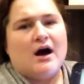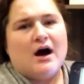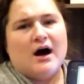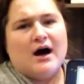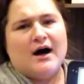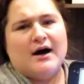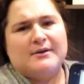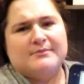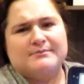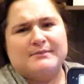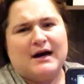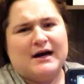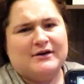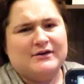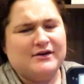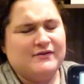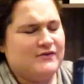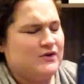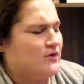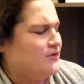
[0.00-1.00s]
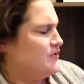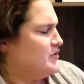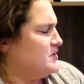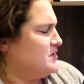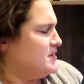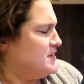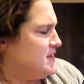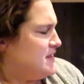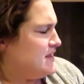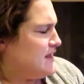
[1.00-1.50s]
I don't even know if you
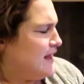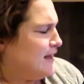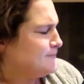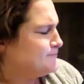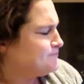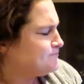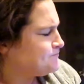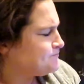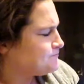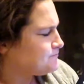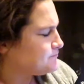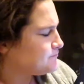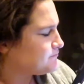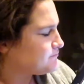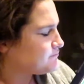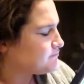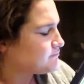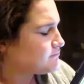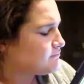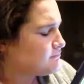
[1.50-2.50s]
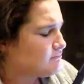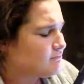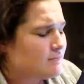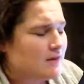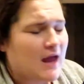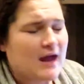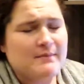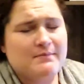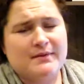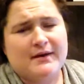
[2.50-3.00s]
can see that.
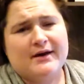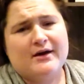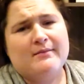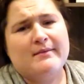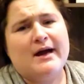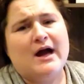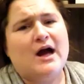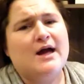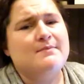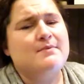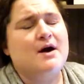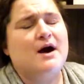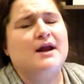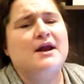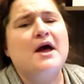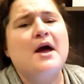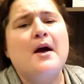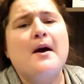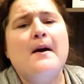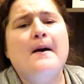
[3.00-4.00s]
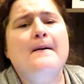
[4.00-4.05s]
I play it on my iPod,